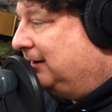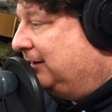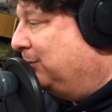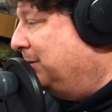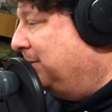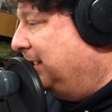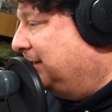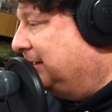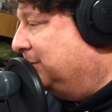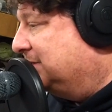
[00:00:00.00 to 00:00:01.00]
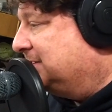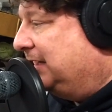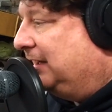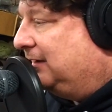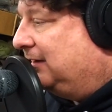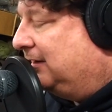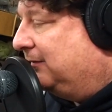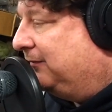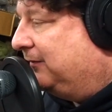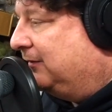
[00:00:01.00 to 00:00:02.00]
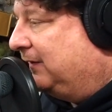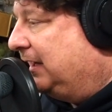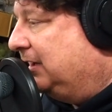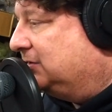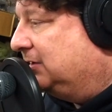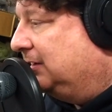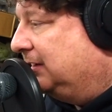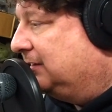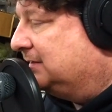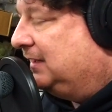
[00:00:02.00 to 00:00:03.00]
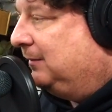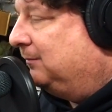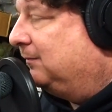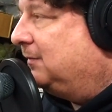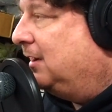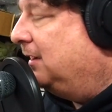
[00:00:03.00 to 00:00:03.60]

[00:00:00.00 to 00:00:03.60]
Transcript: there that we met that was staying there for vacation at the same